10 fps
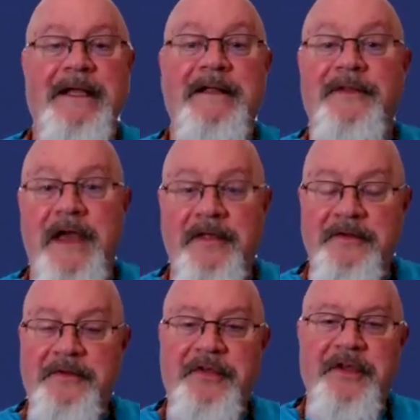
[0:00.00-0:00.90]
The
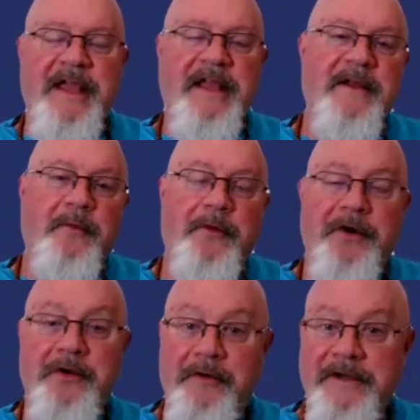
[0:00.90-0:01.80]
other thing that we're
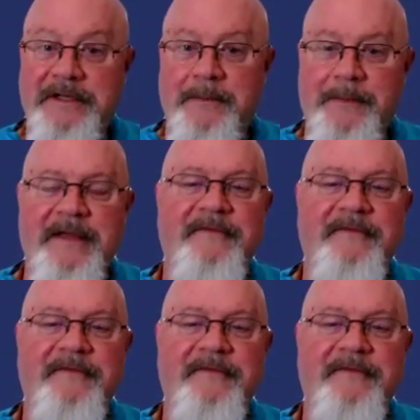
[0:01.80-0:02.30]
going to be